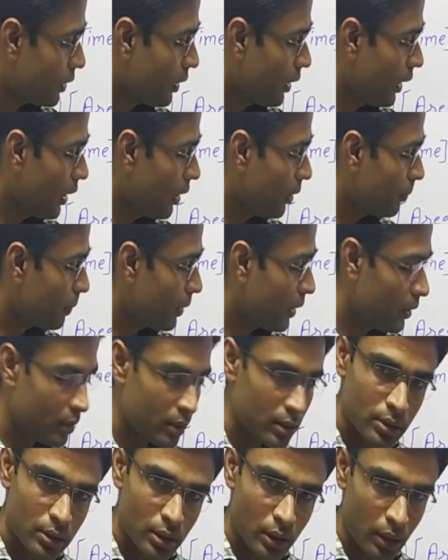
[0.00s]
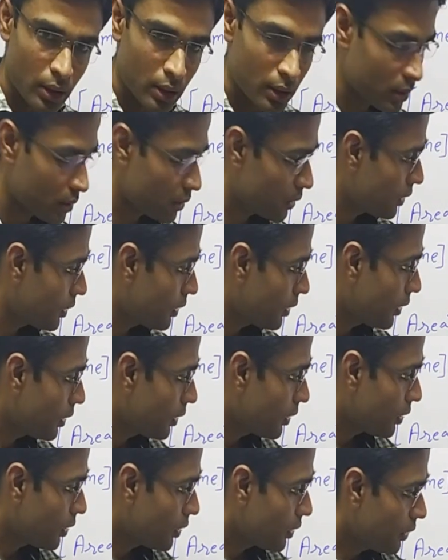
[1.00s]
L minus 3
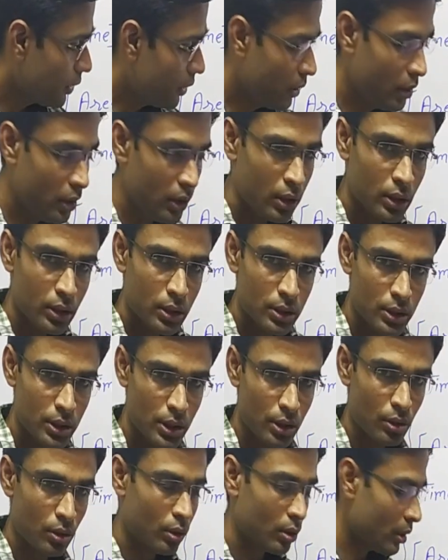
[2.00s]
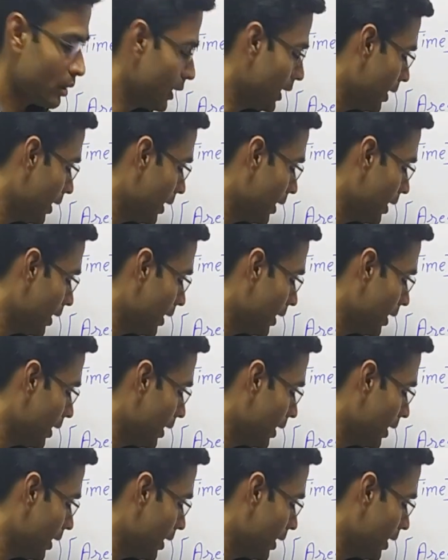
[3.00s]
T0.